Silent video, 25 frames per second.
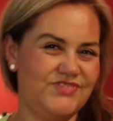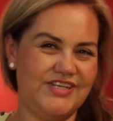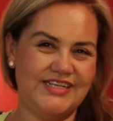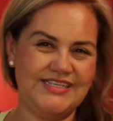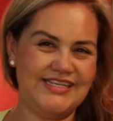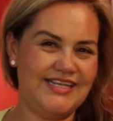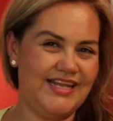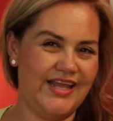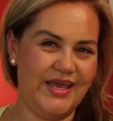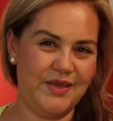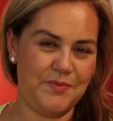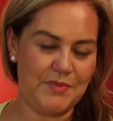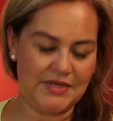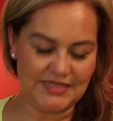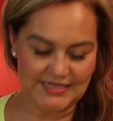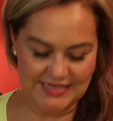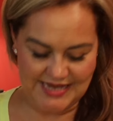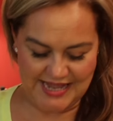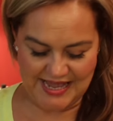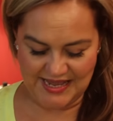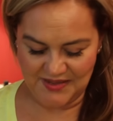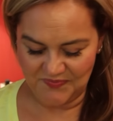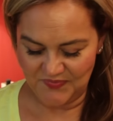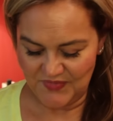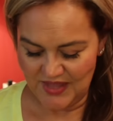doesn't like me
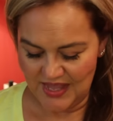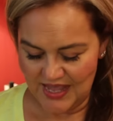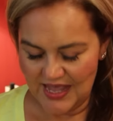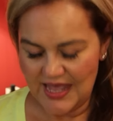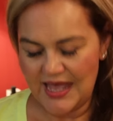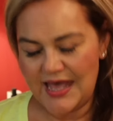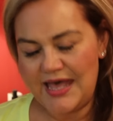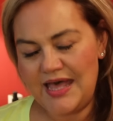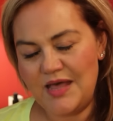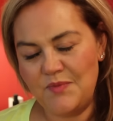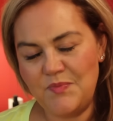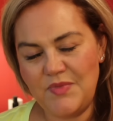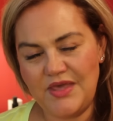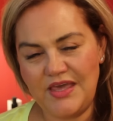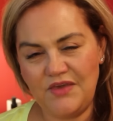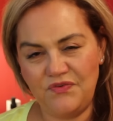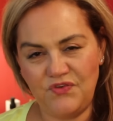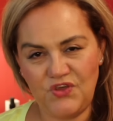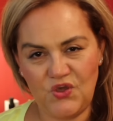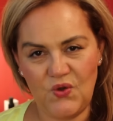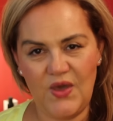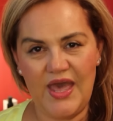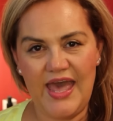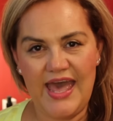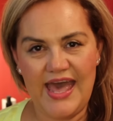today. Um,
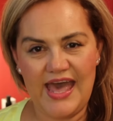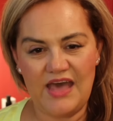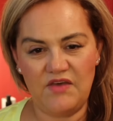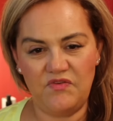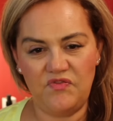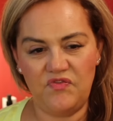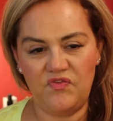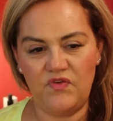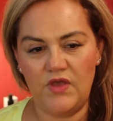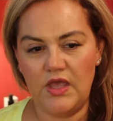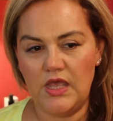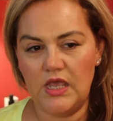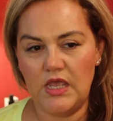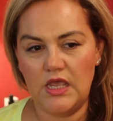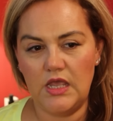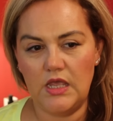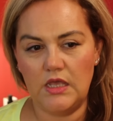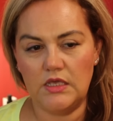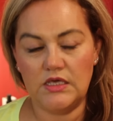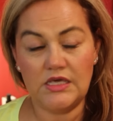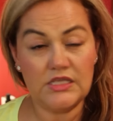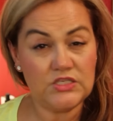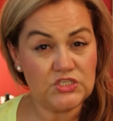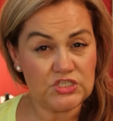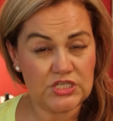if you have
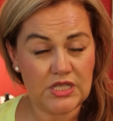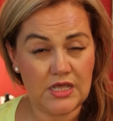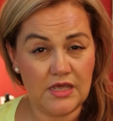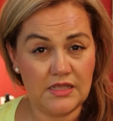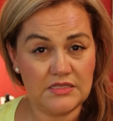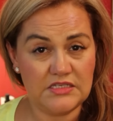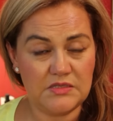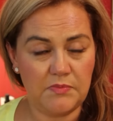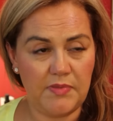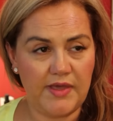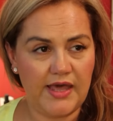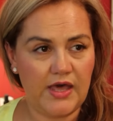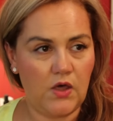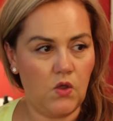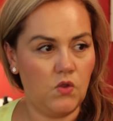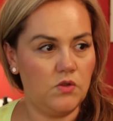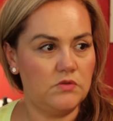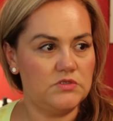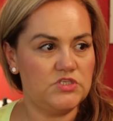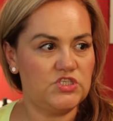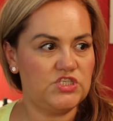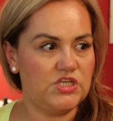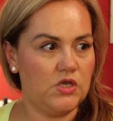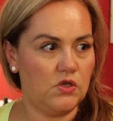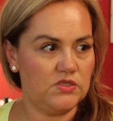concerns
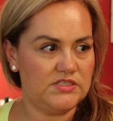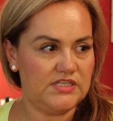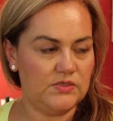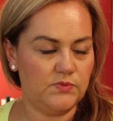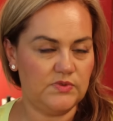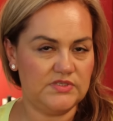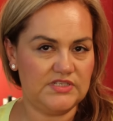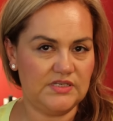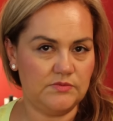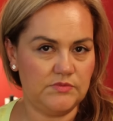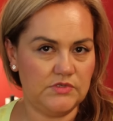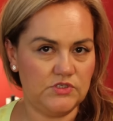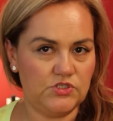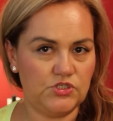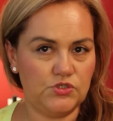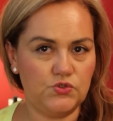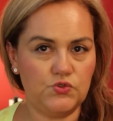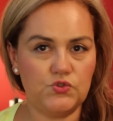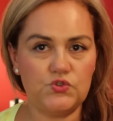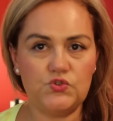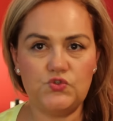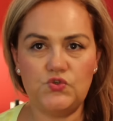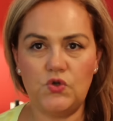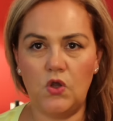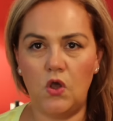about starting with something
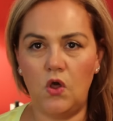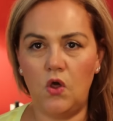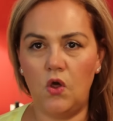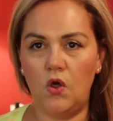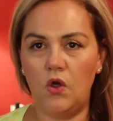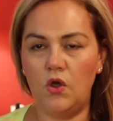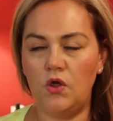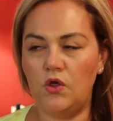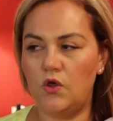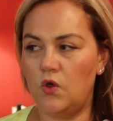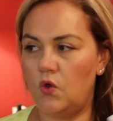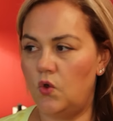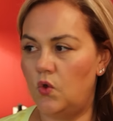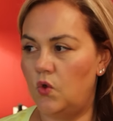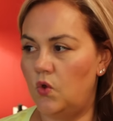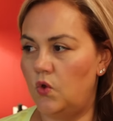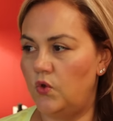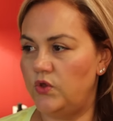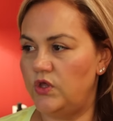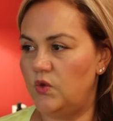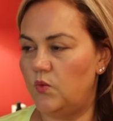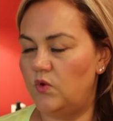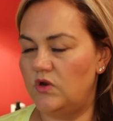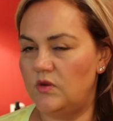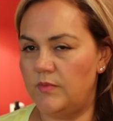too strong
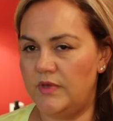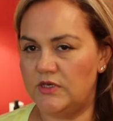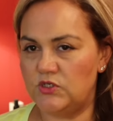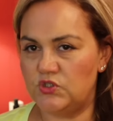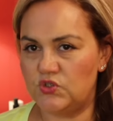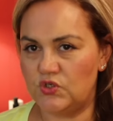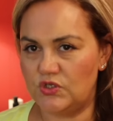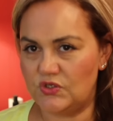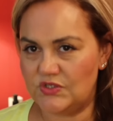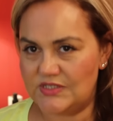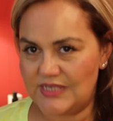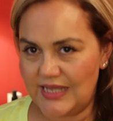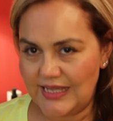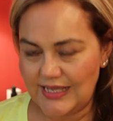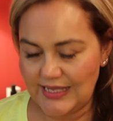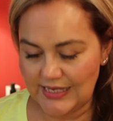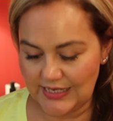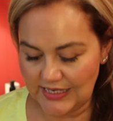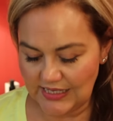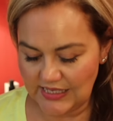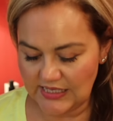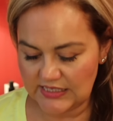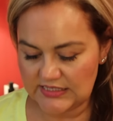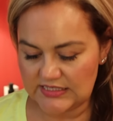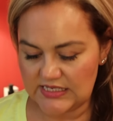or you want to make sure you take
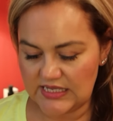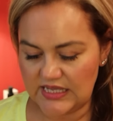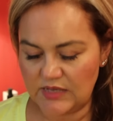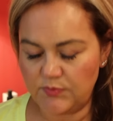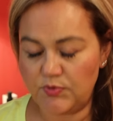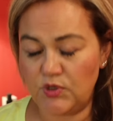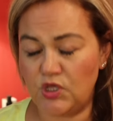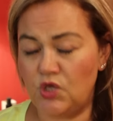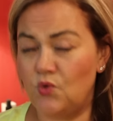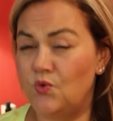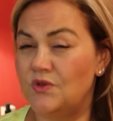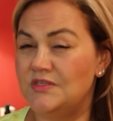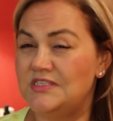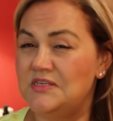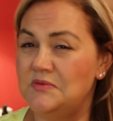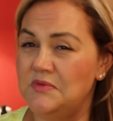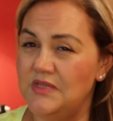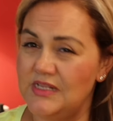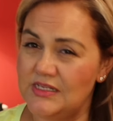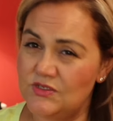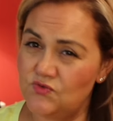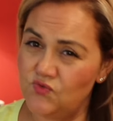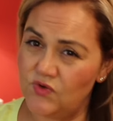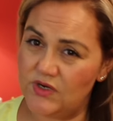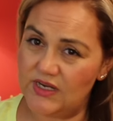it easy but you want
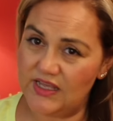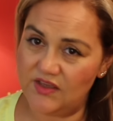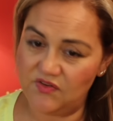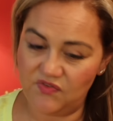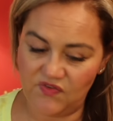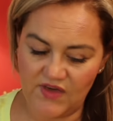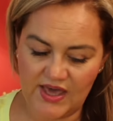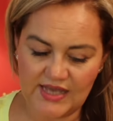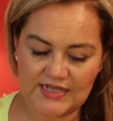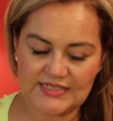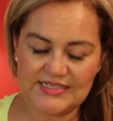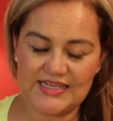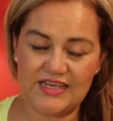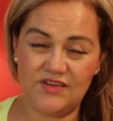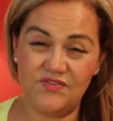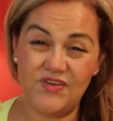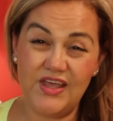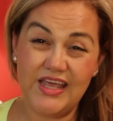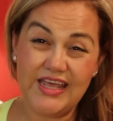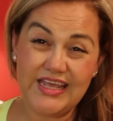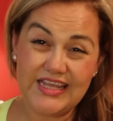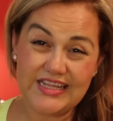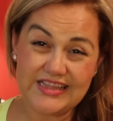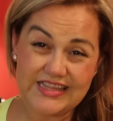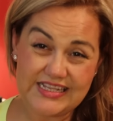something that's really effective,
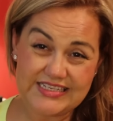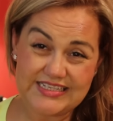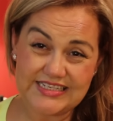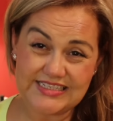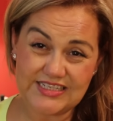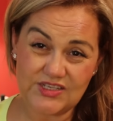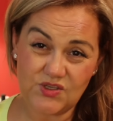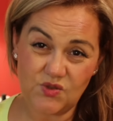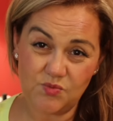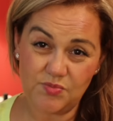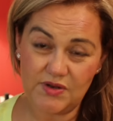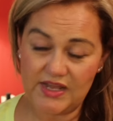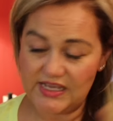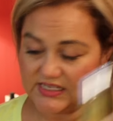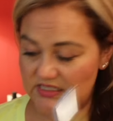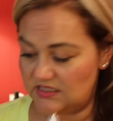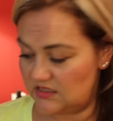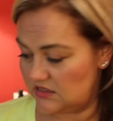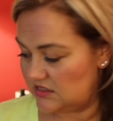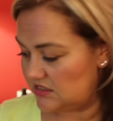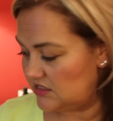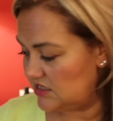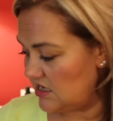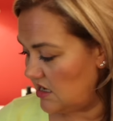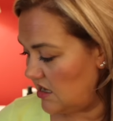this is a good place
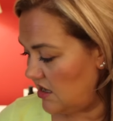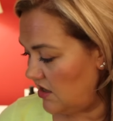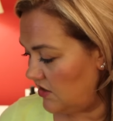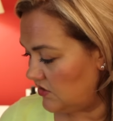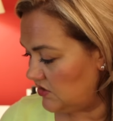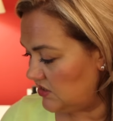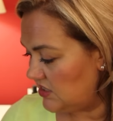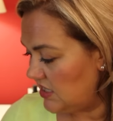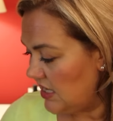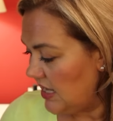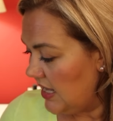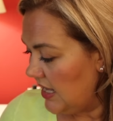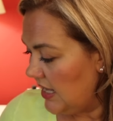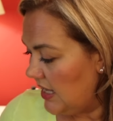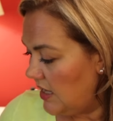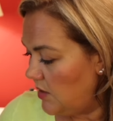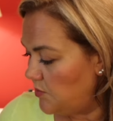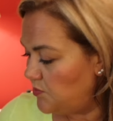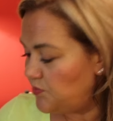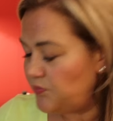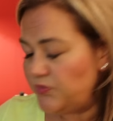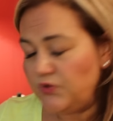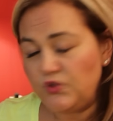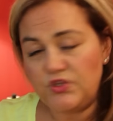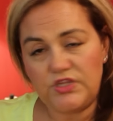to start.
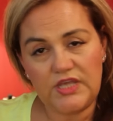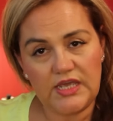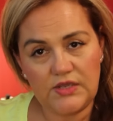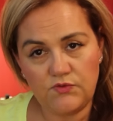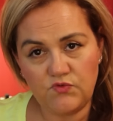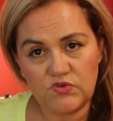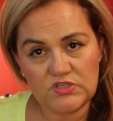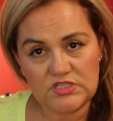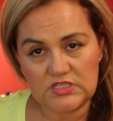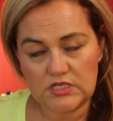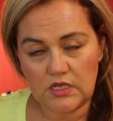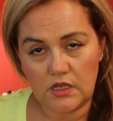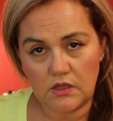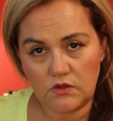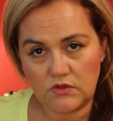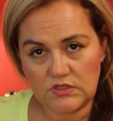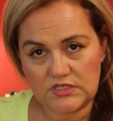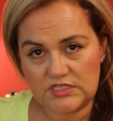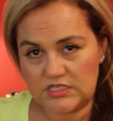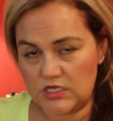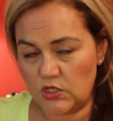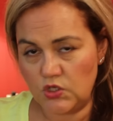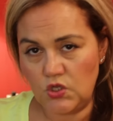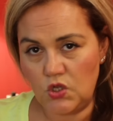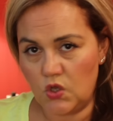The
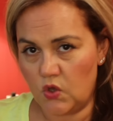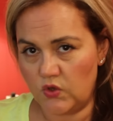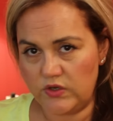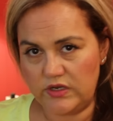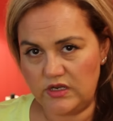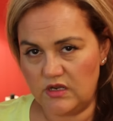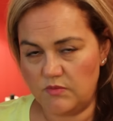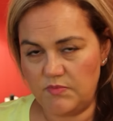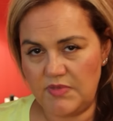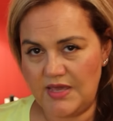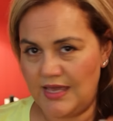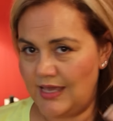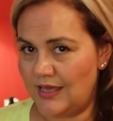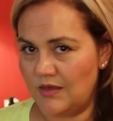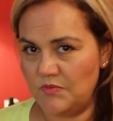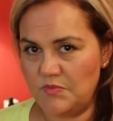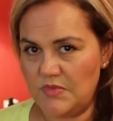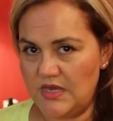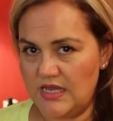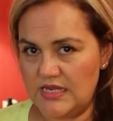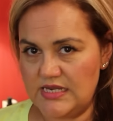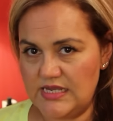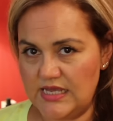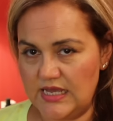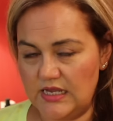results are not going to be
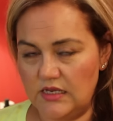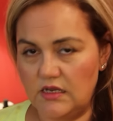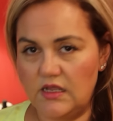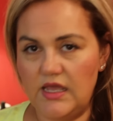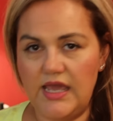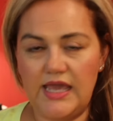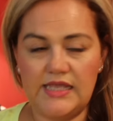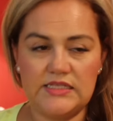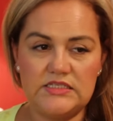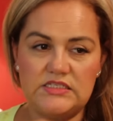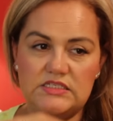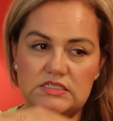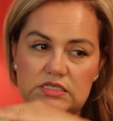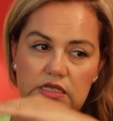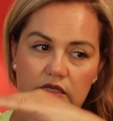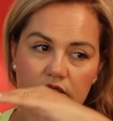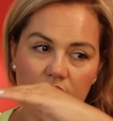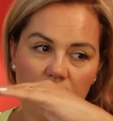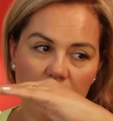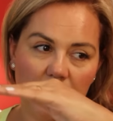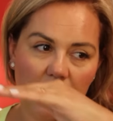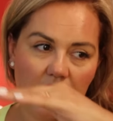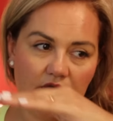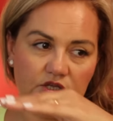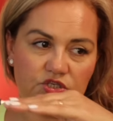immediate. It's
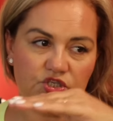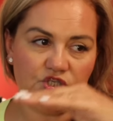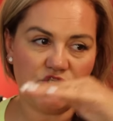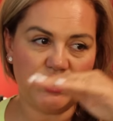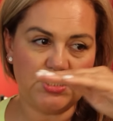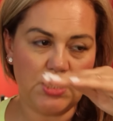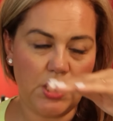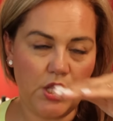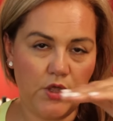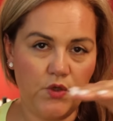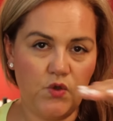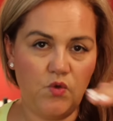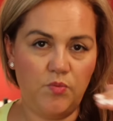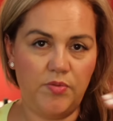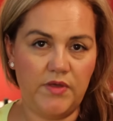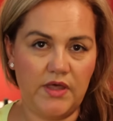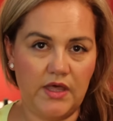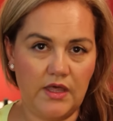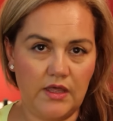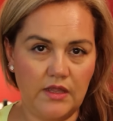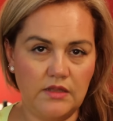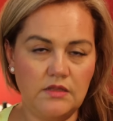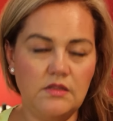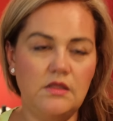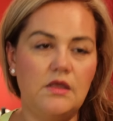a slow
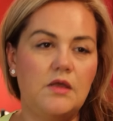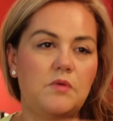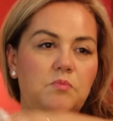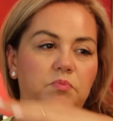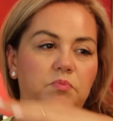burn,